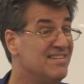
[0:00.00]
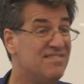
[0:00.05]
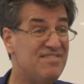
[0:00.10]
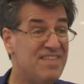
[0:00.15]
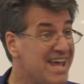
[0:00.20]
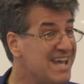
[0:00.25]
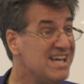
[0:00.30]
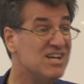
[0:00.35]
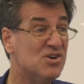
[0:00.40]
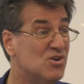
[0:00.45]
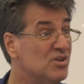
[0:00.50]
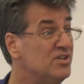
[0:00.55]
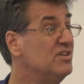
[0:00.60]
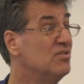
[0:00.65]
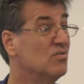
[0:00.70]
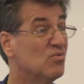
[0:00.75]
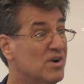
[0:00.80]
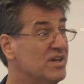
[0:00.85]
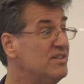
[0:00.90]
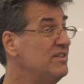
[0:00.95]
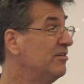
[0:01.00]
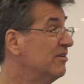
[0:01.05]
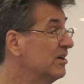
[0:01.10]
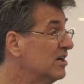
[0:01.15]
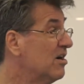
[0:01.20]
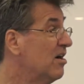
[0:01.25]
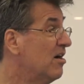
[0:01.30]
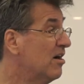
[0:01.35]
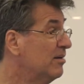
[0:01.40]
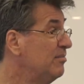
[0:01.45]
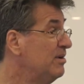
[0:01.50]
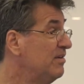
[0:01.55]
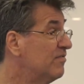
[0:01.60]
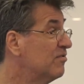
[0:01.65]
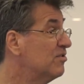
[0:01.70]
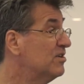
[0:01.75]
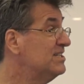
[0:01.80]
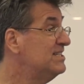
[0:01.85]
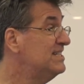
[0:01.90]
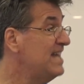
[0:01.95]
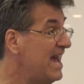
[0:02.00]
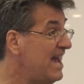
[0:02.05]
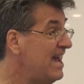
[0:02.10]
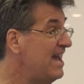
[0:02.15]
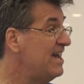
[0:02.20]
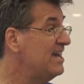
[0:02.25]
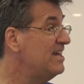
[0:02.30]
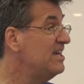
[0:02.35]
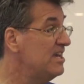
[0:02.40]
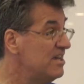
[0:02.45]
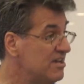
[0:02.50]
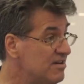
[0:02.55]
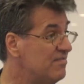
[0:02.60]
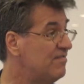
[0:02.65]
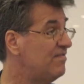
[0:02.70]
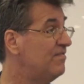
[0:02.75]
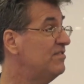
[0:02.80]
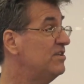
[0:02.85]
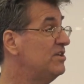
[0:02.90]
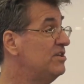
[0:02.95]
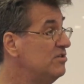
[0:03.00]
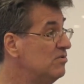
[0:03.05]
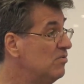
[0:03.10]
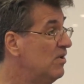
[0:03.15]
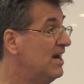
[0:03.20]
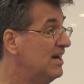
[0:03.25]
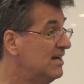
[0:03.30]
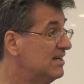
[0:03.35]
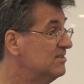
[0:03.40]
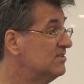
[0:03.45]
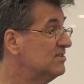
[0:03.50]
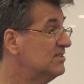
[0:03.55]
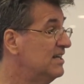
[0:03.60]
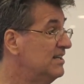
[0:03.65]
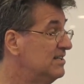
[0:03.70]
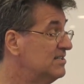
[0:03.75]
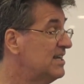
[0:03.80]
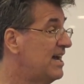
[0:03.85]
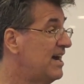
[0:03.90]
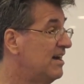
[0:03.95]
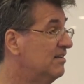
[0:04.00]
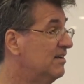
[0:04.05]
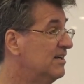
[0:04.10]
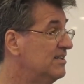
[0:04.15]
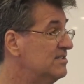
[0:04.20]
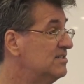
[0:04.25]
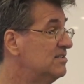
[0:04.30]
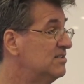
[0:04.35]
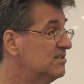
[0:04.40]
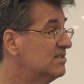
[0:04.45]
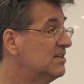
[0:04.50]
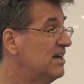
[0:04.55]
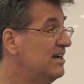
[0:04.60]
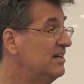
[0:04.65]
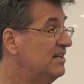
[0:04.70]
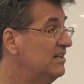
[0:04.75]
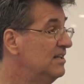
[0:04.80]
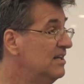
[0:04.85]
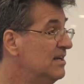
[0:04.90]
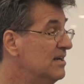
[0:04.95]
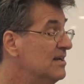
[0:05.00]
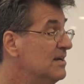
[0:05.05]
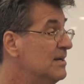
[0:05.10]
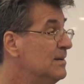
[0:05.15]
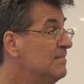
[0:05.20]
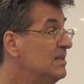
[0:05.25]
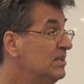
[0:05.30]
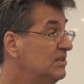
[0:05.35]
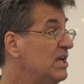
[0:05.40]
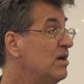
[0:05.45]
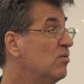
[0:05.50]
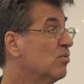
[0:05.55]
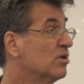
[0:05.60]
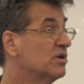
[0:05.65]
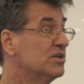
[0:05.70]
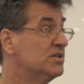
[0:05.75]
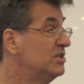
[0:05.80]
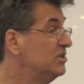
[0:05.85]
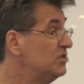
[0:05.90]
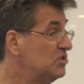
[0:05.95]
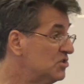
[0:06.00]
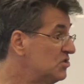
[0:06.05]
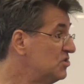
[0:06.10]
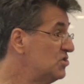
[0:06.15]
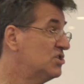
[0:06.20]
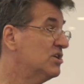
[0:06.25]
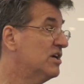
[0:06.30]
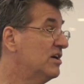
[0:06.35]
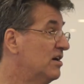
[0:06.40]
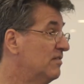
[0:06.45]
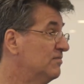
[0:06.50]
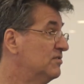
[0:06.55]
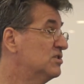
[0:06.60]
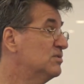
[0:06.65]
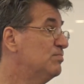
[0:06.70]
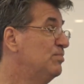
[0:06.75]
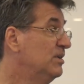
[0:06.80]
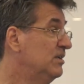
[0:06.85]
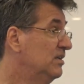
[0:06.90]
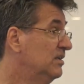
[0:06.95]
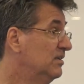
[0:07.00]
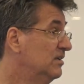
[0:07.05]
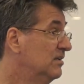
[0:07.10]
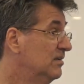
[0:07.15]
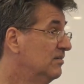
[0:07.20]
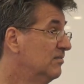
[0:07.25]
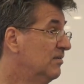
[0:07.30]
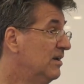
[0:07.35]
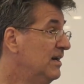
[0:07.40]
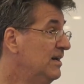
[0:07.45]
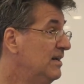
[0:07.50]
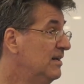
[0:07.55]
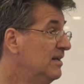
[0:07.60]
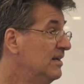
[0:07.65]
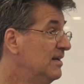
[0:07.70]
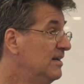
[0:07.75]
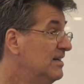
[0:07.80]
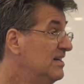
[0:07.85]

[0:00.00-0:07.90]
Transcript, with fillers: They couldn't run their economy for a day if the US and its allies decided that they were going to just shut off the spigot, right?